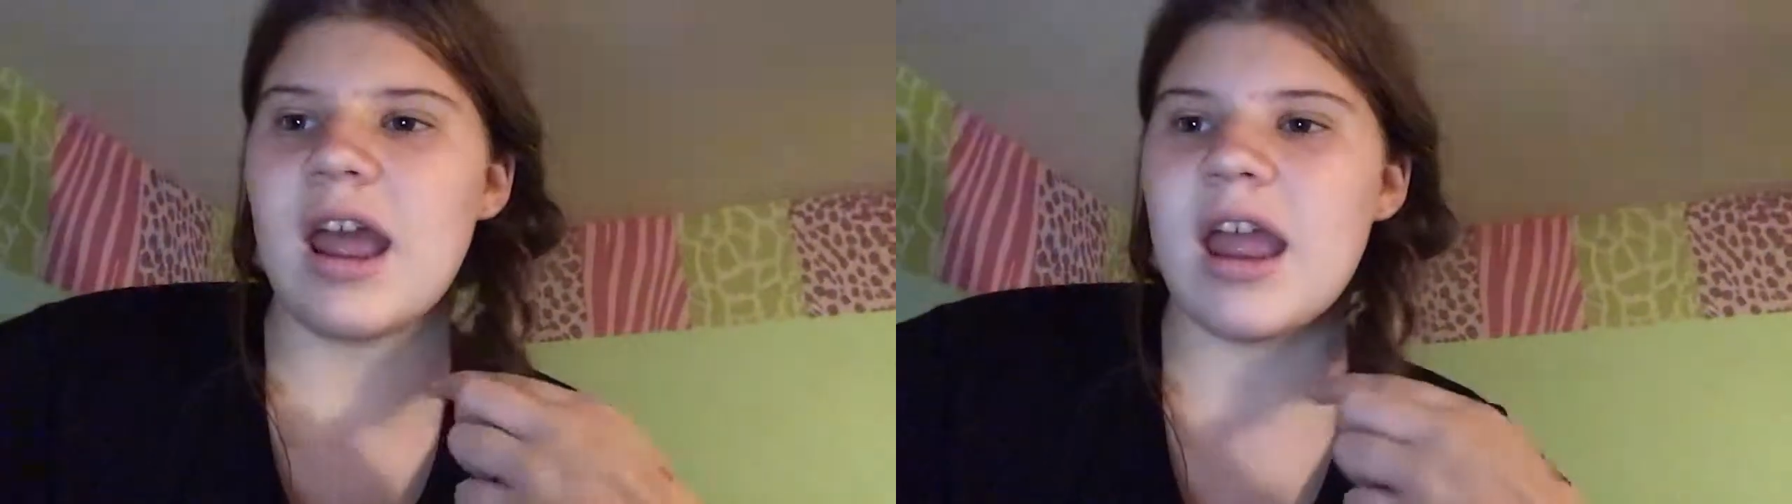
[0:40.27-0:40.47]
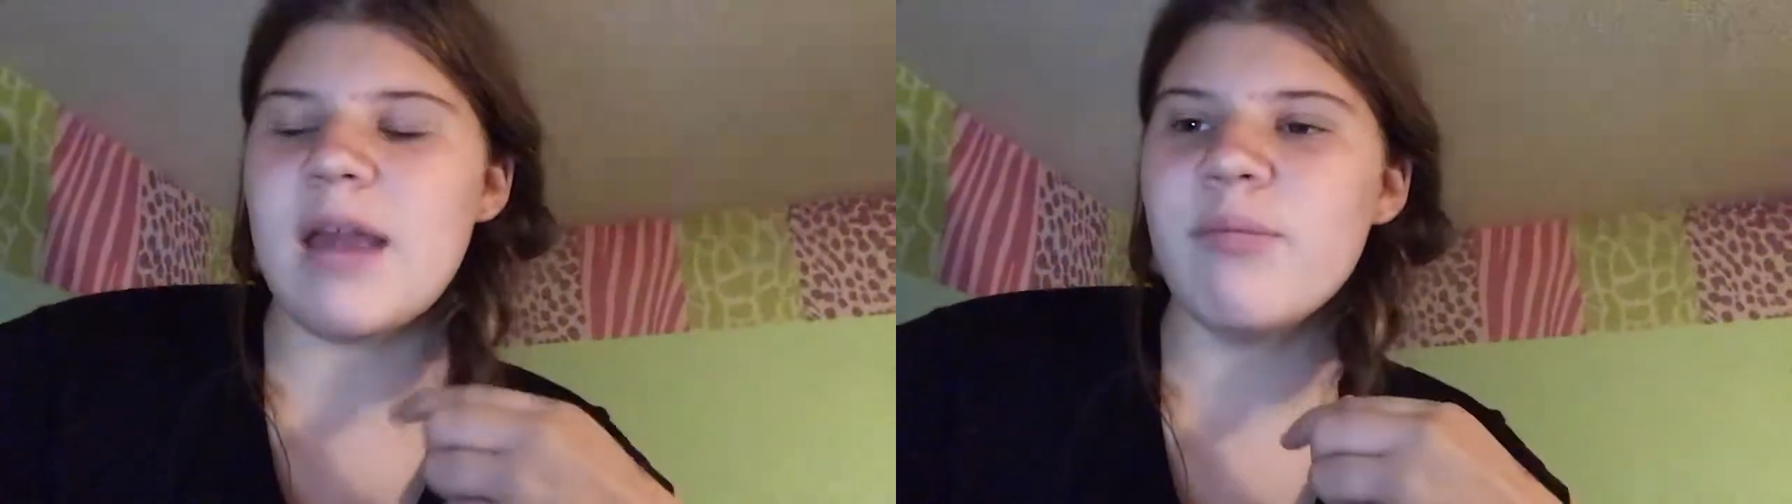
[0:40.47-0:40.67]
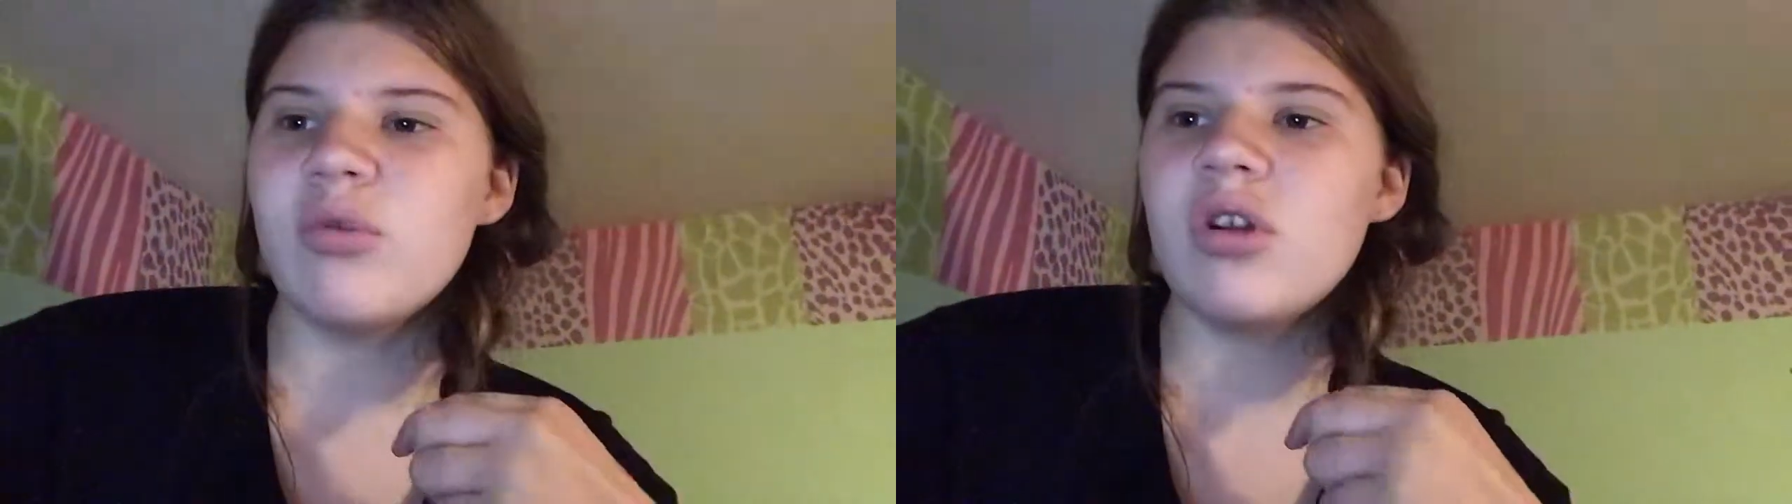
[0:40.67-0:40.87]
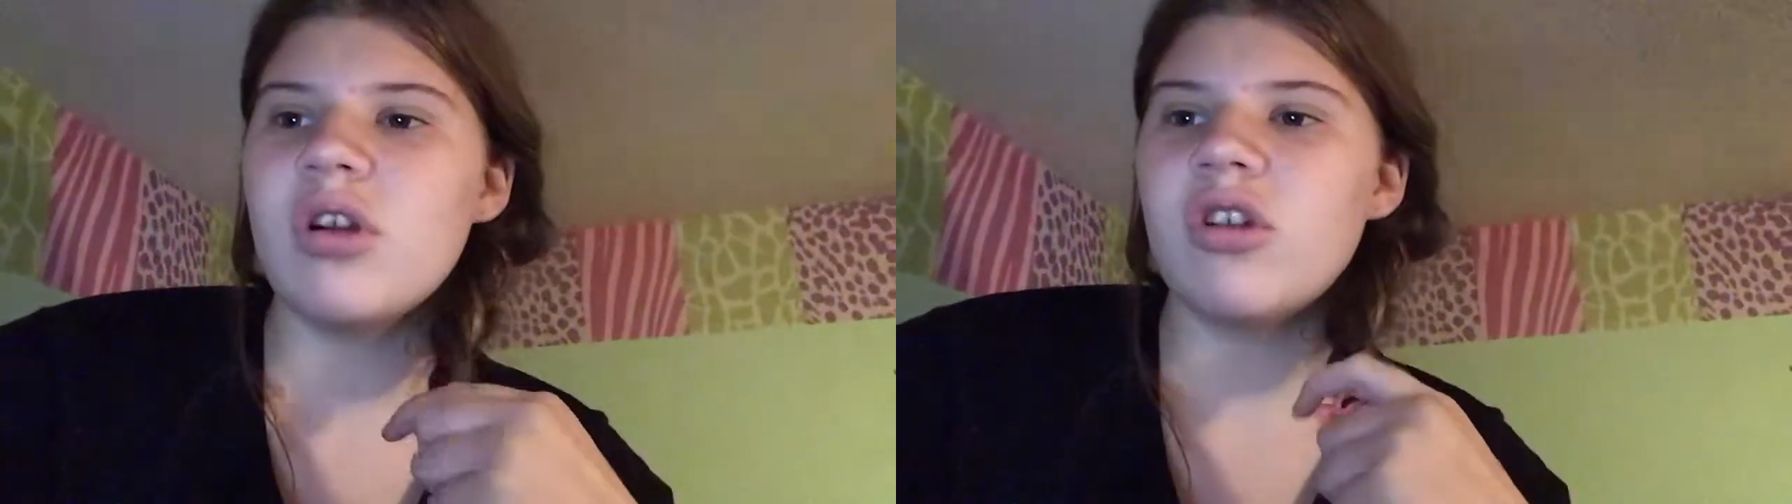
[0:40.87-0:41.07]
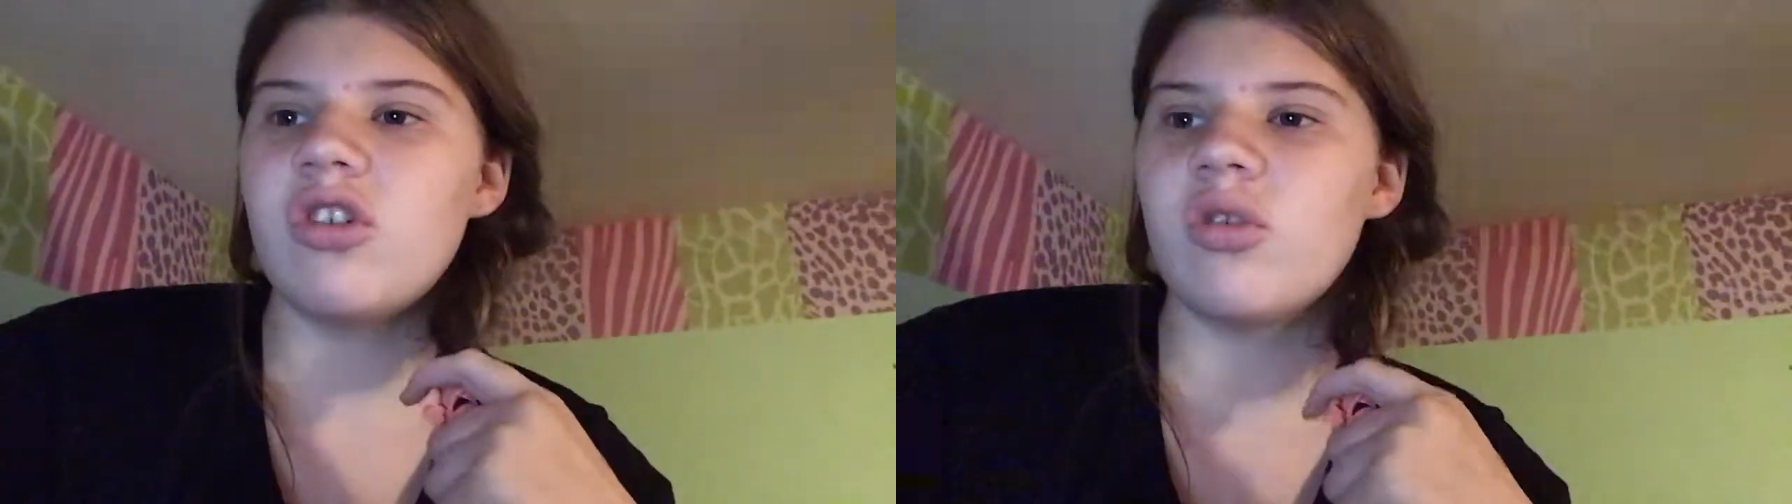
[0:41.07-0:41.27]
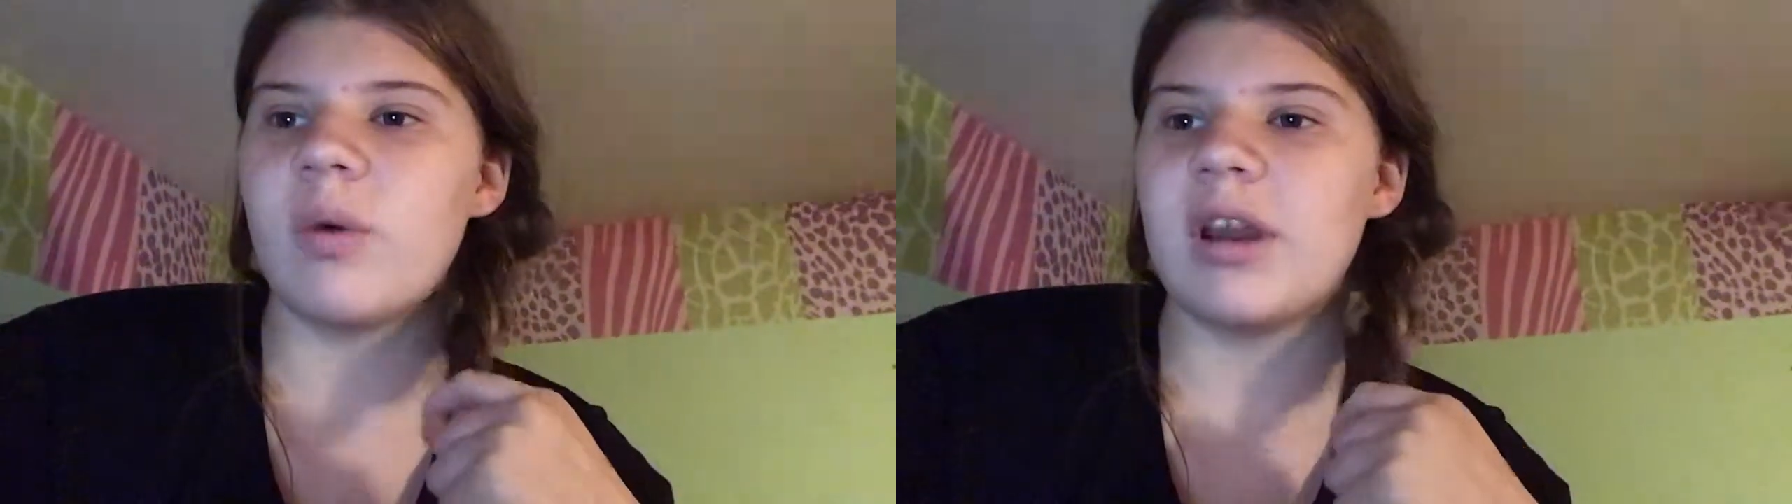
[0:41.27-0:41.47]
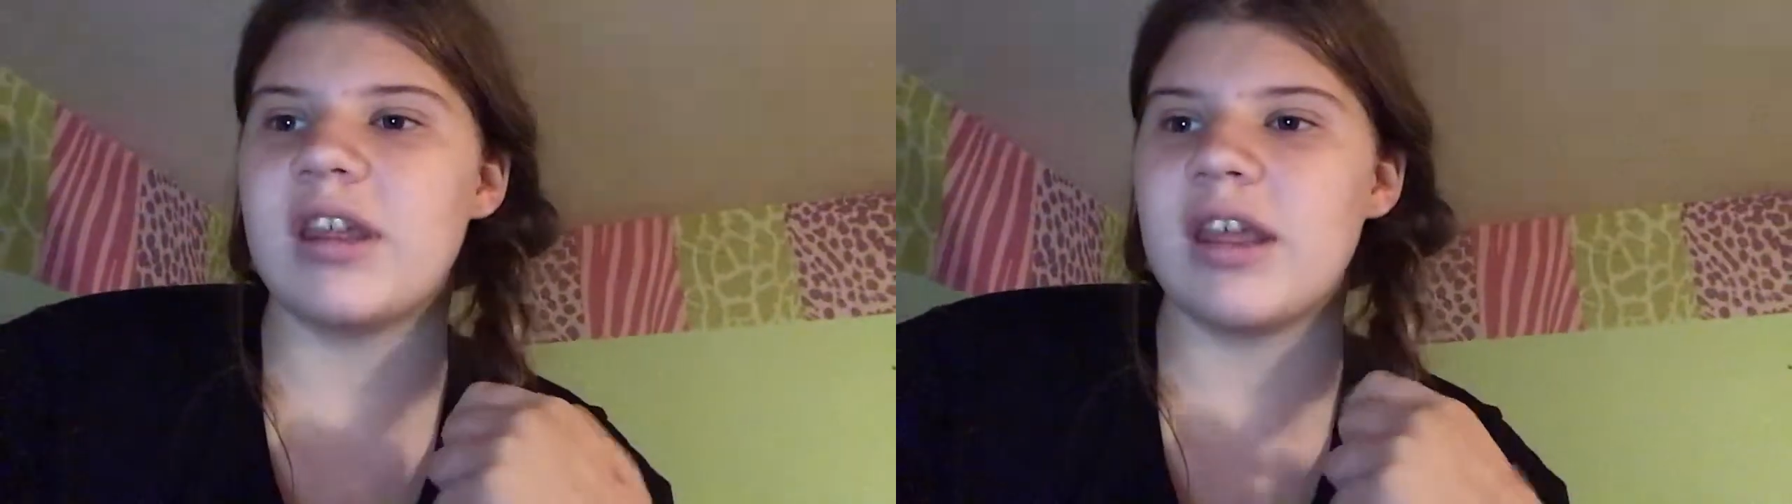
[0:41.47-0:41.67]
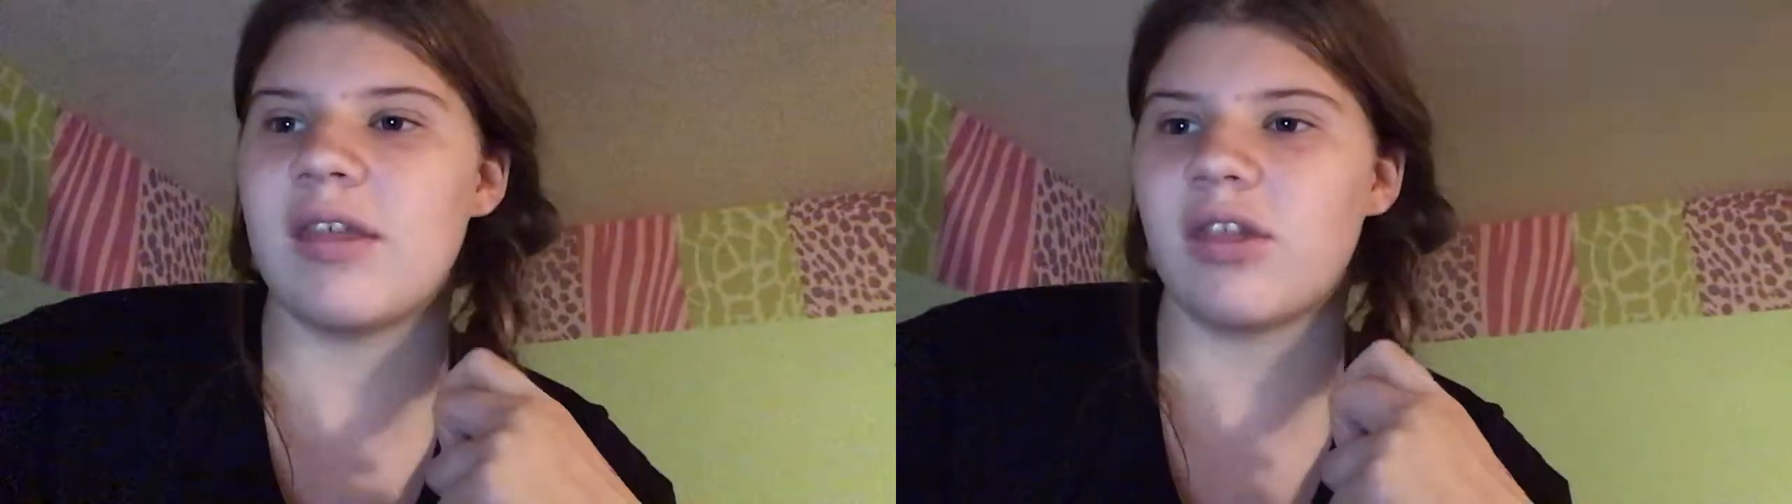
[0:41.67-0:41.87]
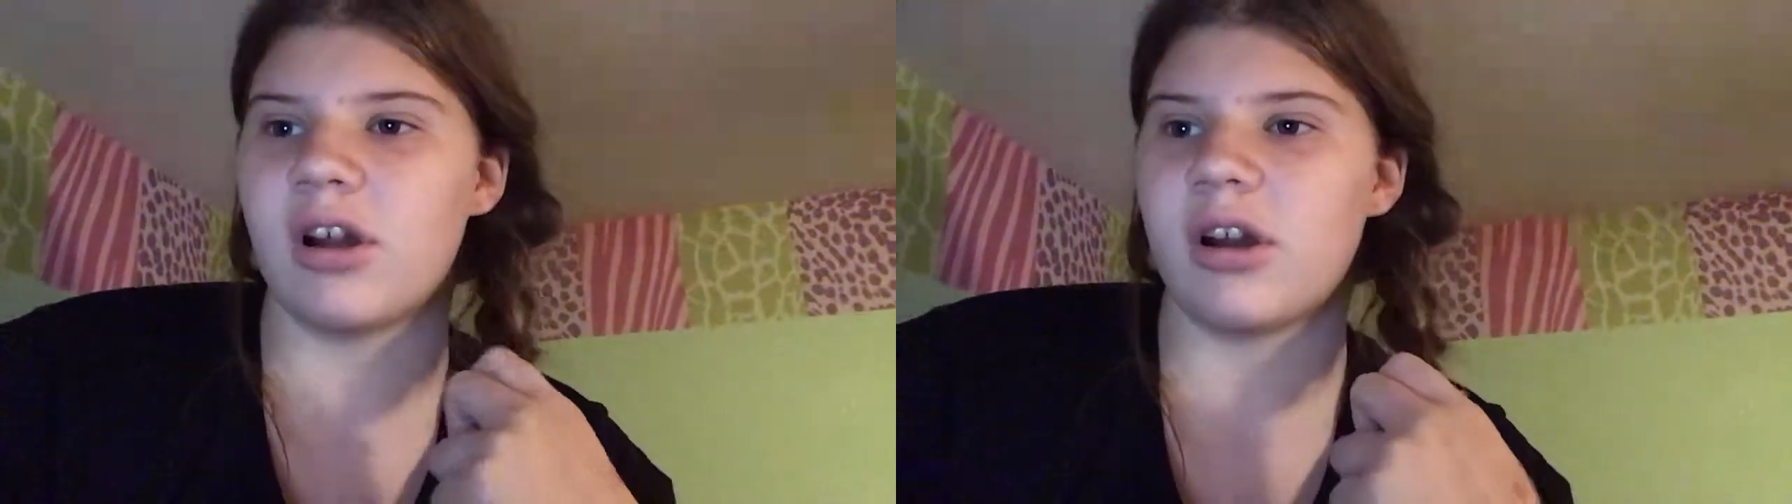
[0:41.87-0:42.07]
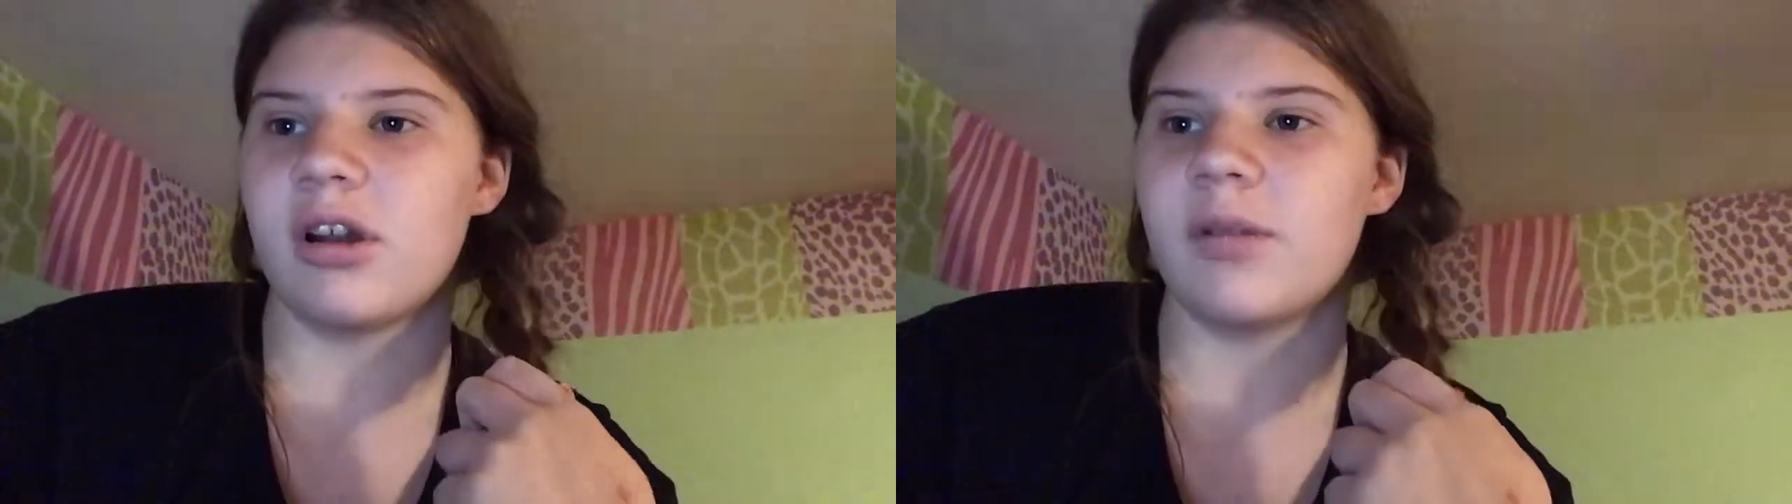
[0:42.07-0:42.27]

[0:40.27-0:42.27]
April 23rd.